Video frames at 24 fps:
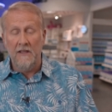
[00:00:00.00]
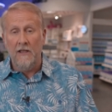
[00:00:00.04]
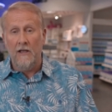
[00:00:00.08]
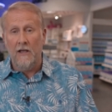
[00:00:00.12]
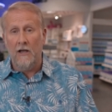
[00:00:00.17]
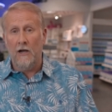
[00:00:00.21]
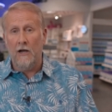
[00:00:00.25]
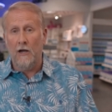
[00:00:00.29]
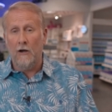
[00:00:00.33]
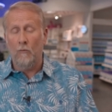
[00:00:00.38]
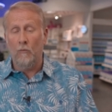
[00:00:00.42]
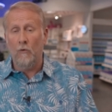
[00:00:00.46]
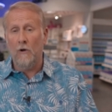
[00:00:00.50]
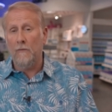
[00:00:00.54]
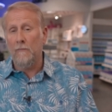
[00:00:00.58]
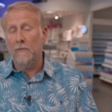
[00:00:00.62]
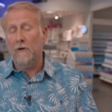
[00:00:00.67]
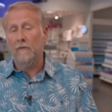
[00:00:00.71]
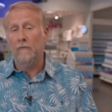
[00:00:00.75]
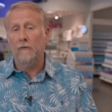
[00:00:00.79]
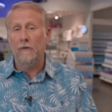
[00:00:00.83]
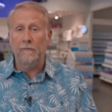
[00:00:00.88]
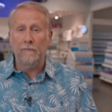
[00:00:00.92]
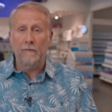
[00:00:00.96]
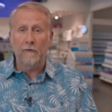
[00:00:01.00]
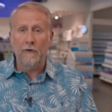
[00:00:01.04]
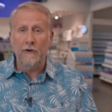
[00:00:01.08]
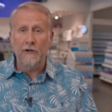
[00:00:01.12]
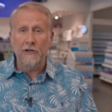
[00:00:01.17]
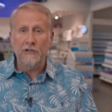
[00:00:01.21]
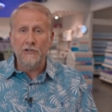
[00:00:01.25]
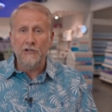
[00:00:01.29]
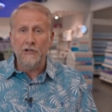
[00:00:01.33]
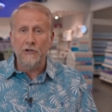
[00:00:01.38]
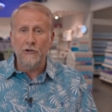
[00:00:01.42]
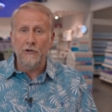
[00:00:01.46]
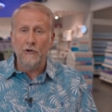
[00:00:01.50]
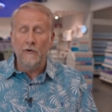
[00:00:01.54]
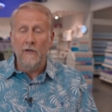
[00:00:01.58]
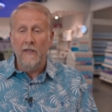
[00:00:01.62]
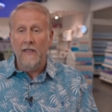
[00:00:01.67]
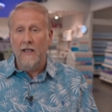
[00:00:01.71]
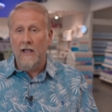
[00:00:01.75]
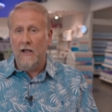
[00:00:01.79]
What am I referring to?